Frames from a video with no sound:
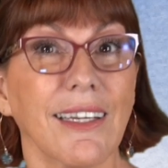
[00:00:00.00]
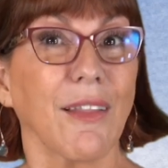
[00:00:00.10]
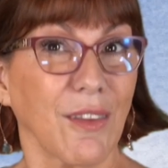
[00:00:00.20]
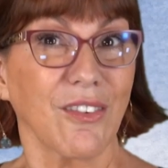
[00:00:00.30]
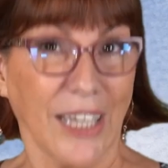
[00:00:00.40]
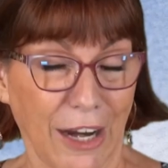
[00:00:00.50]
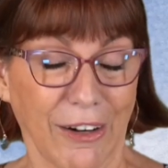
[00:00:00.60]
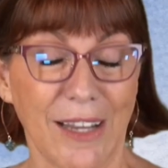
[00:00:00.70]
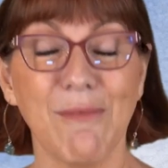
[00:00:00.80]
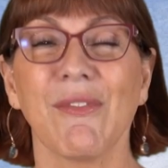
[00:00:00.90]
get this
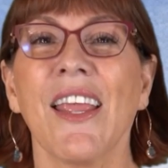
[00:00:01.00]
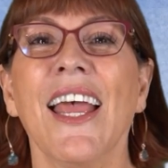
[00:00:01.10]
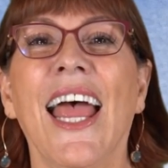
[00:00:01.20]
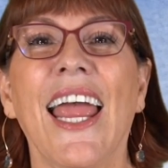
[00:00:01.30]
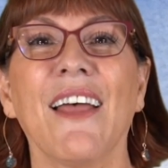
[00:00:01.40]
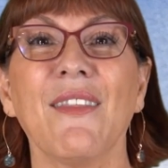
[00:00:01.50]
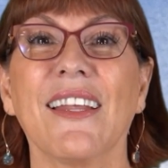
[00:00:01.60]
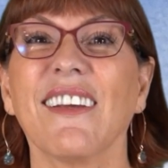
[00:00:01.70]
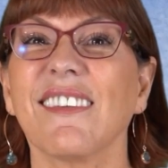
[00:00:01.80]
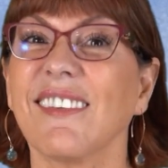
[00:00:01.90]
carrot. And
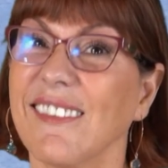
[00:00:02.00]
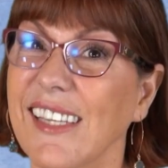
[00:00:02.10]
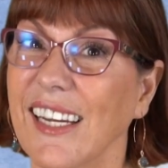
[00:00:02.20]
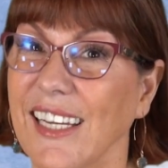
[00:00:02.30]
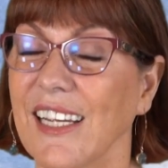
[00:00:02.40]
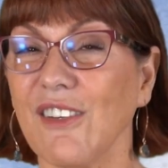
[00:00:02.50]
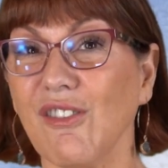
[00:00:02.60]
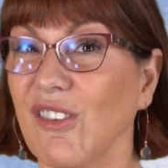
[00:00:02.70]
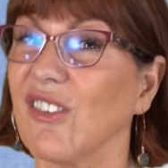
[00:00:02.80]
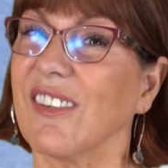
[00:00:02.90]
then a stick is,
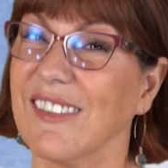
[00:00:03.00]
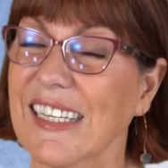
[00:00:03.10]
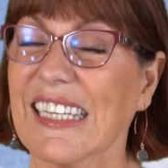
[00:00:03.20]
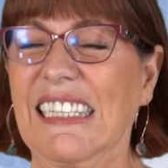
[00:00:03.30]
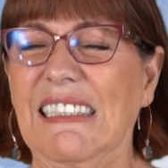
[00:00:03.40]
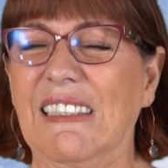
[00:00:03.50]
use a stick,